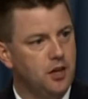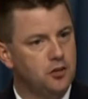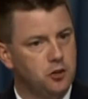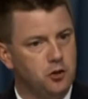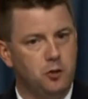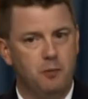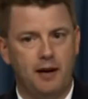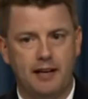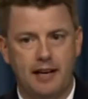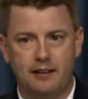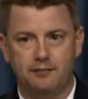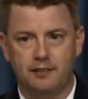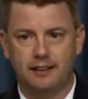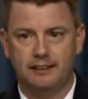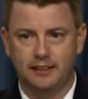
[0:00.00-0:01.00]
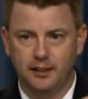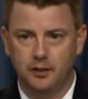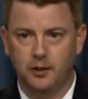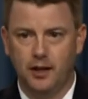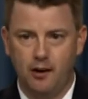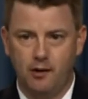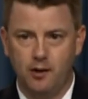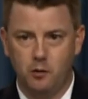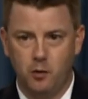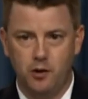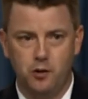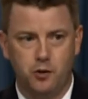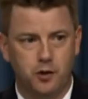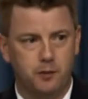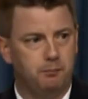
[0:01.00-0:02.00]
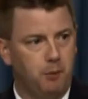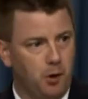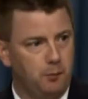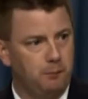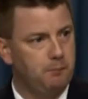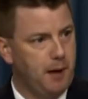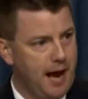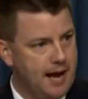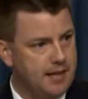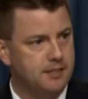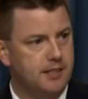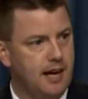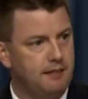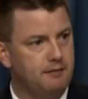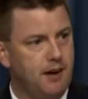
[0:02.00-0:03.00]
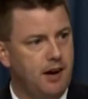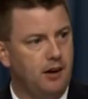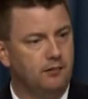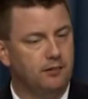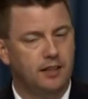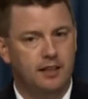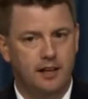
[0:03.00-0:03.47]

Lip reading: So you might have a little area where you could burp past that valve.